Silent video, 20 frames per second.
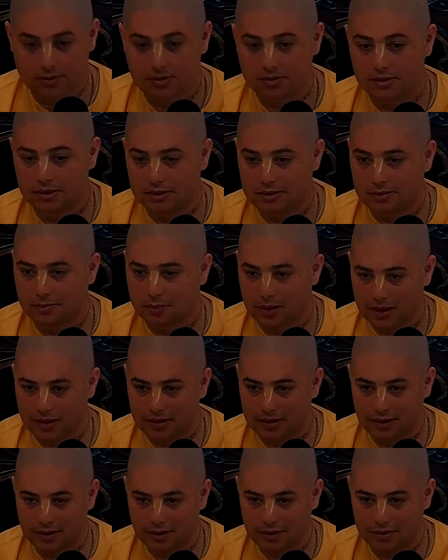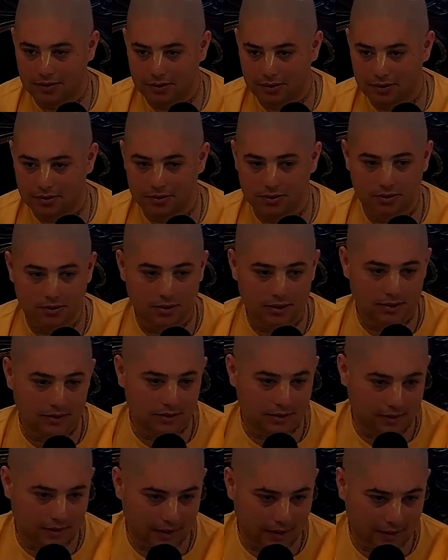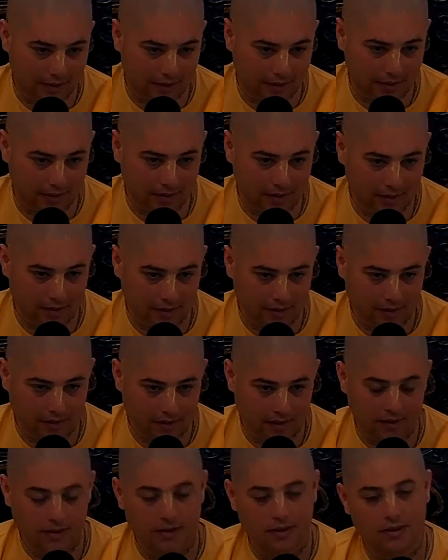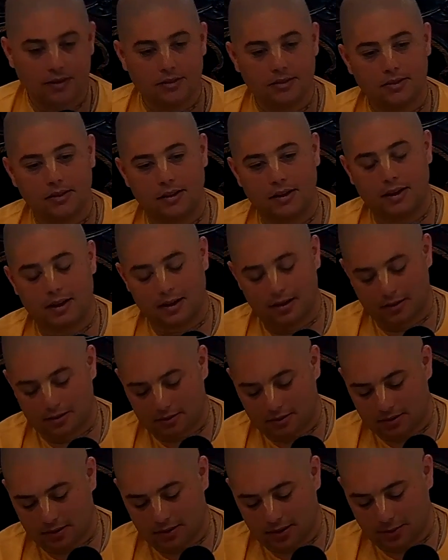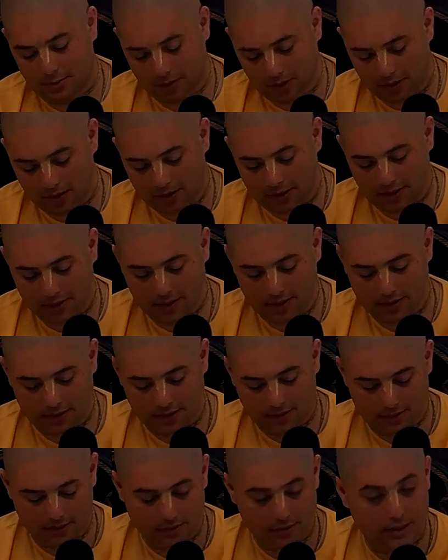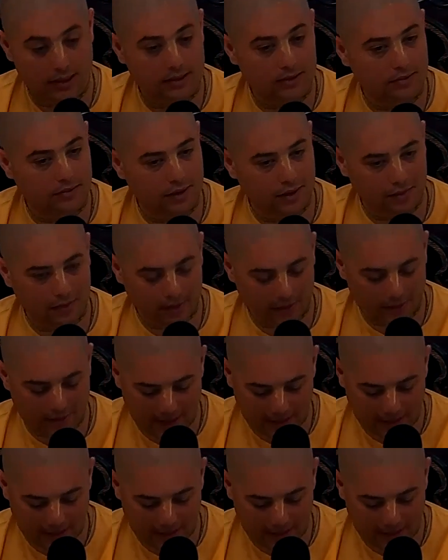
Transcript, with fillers: so she has a pet deer too. So she has a deer, she has a monkey, she has a favorite